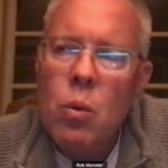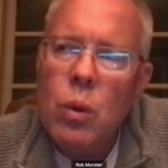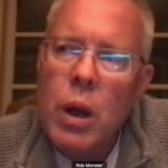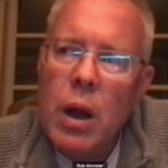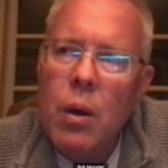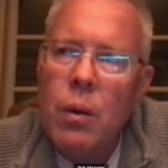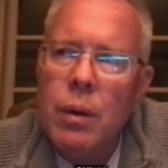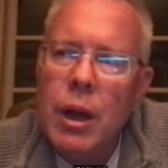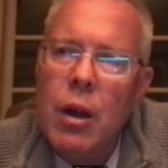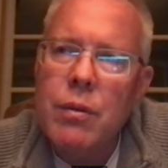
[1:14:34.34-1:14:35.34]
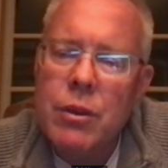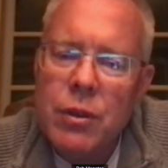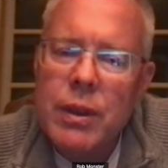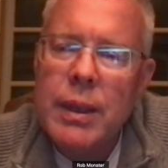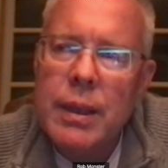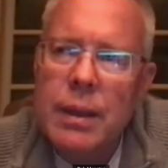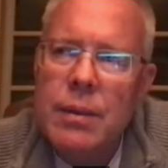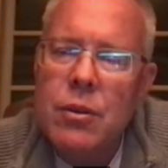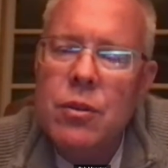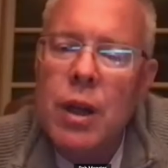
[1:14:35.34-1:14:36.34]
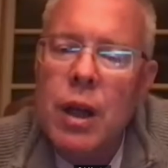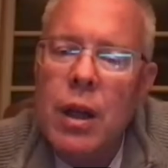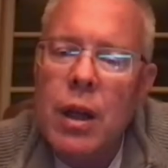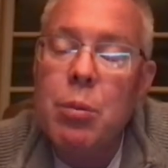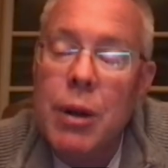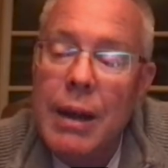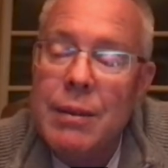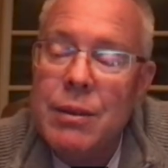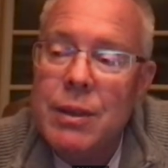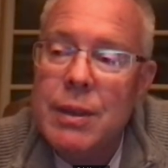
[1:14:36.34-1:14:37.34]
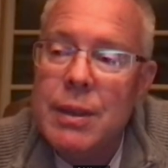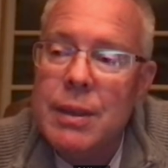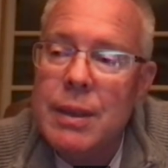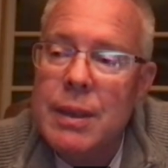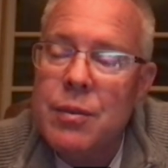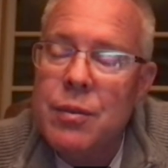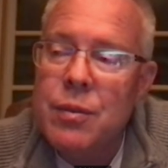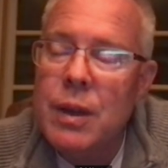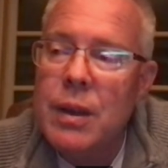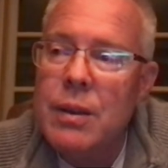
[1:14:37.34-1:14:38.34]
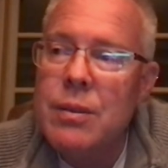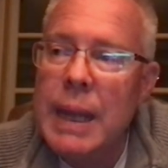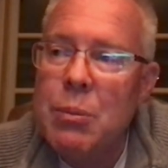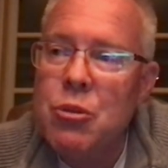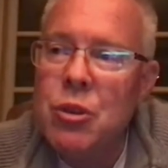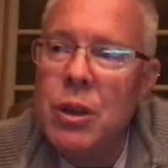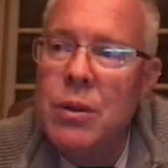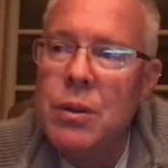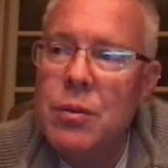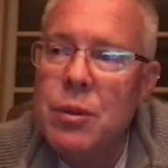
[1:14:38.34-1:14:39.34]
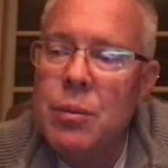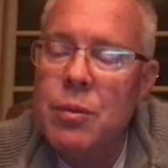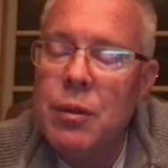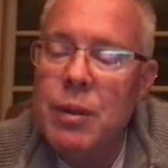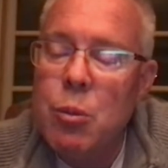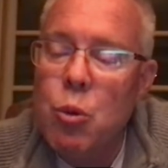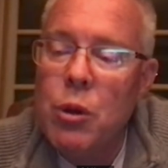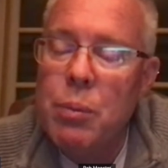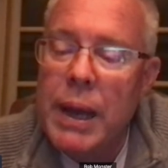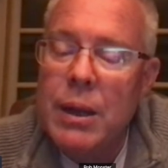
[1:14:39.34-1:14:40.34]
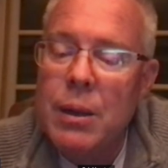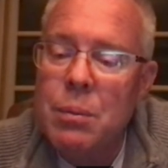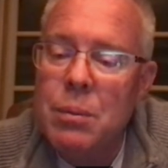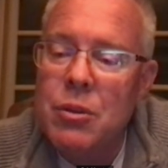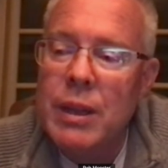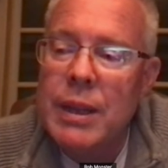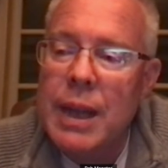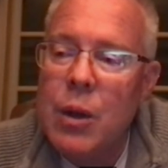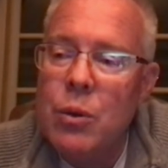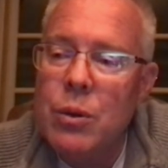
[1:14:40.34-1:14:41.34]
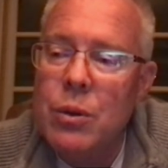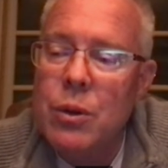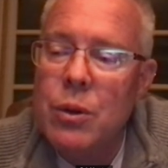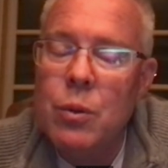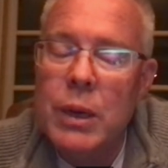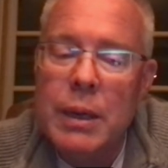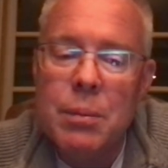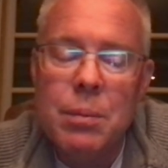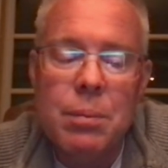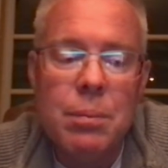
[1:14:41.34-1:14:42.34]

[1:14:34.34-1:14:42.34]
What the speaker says: Well, obviously, there's not a lot of privacy if a snapshot from a February backup is like out on the web,